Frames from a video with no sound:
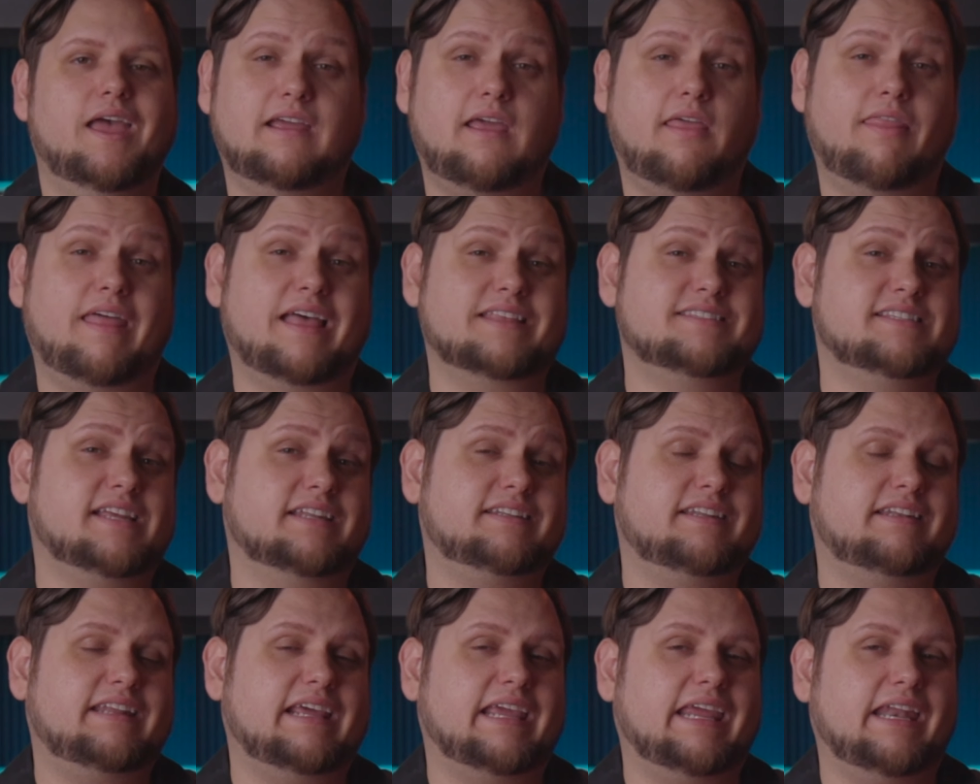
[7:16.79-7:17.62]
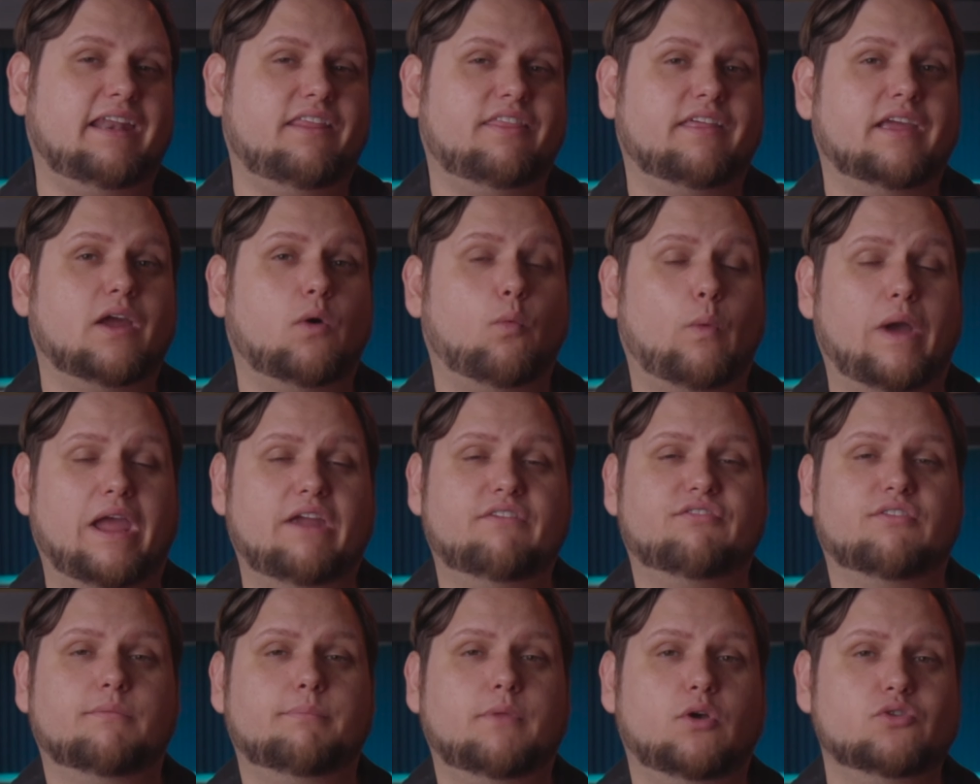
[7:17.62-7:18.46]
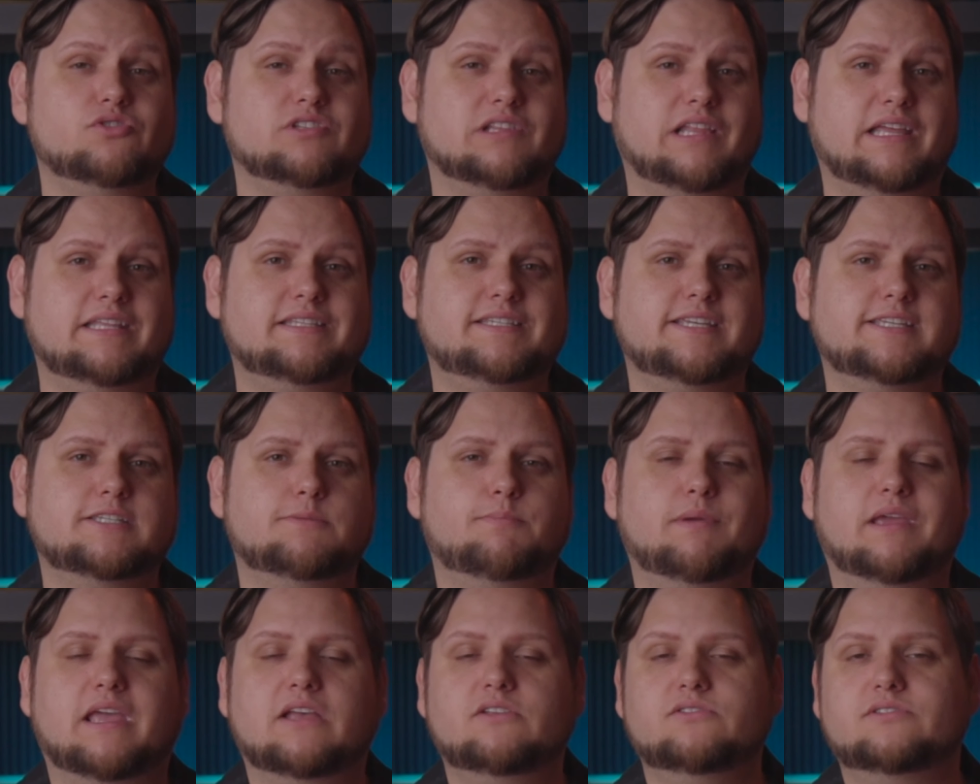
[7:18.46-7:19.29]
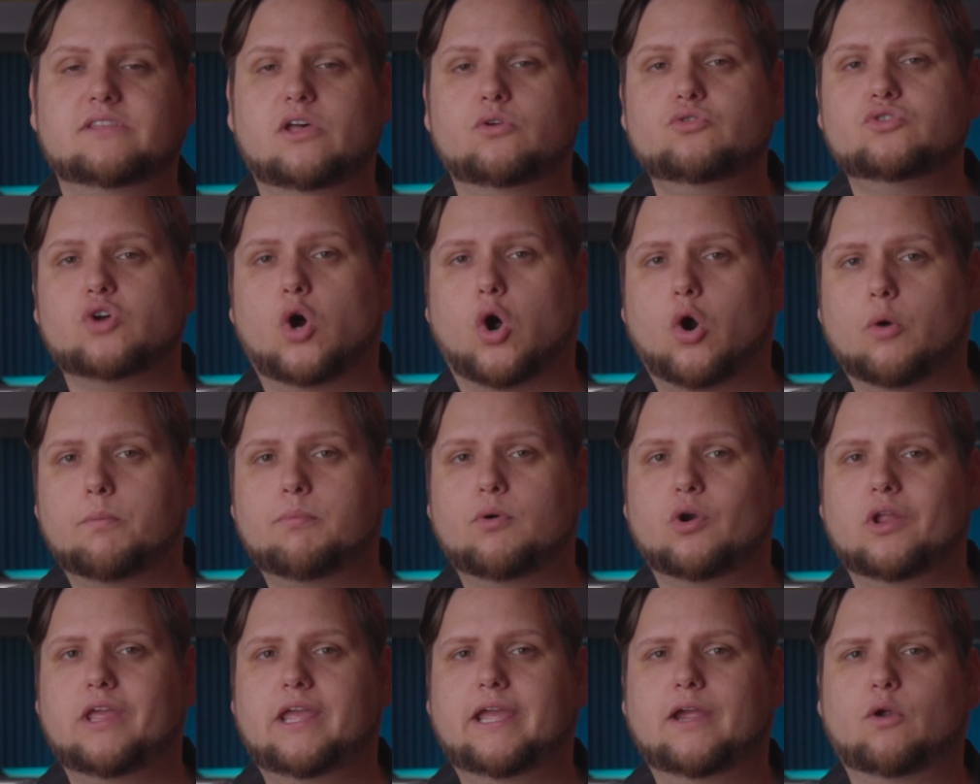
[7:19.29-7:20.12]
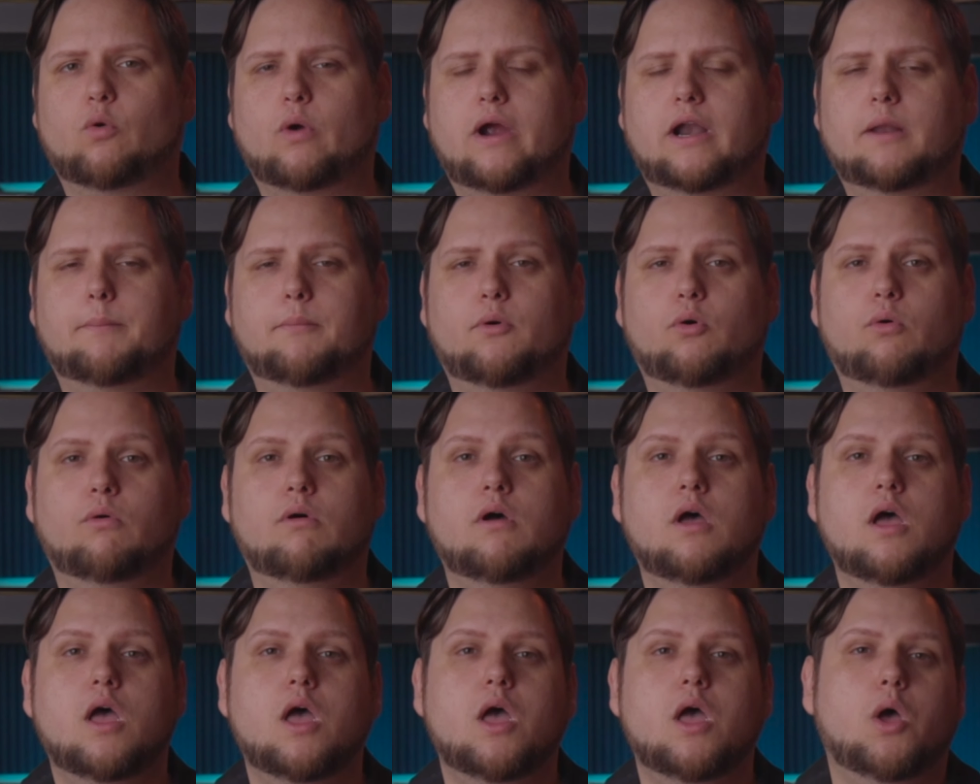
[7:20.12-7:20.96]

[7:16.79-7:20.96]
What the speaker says: And that's not to take anything away from those lenses, because those are pretty incredible,